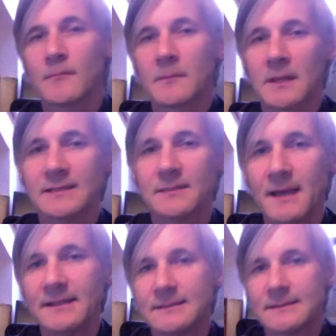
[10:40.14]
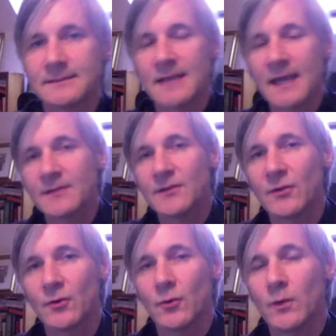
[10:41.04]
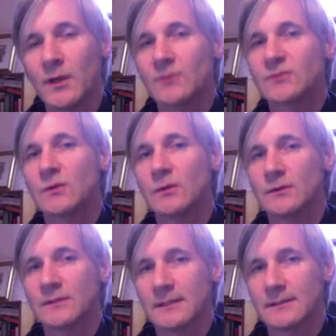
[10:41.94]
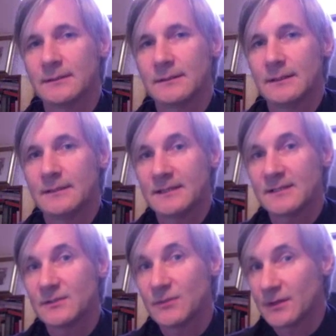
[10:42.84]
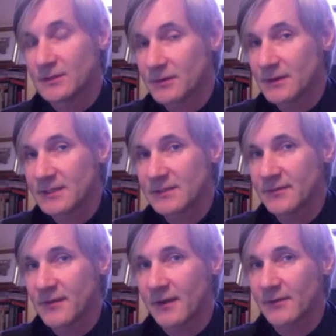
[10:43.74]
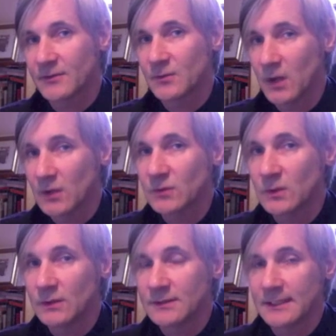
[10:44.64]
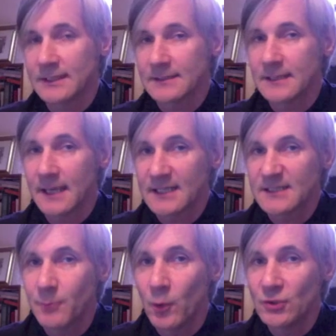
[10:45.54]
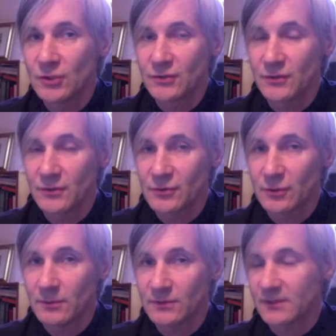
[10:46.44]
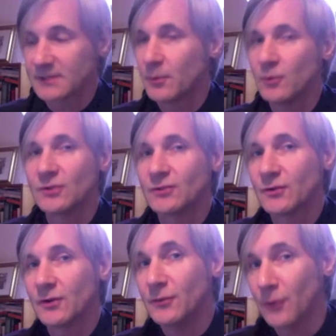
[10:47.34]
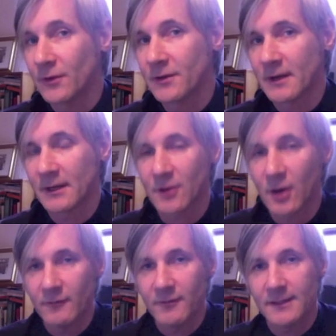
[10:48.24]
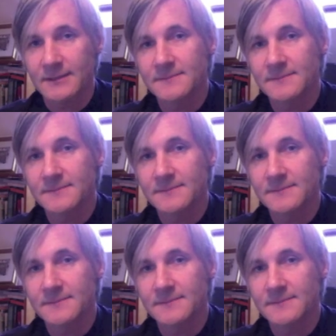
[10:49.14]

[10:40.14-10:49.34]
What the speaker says: as I mentioned a second ago, we also looked at, in addition to the traditional factors, we also looked at exposure to the Troubles or exposure to the Northern Ireland conflict.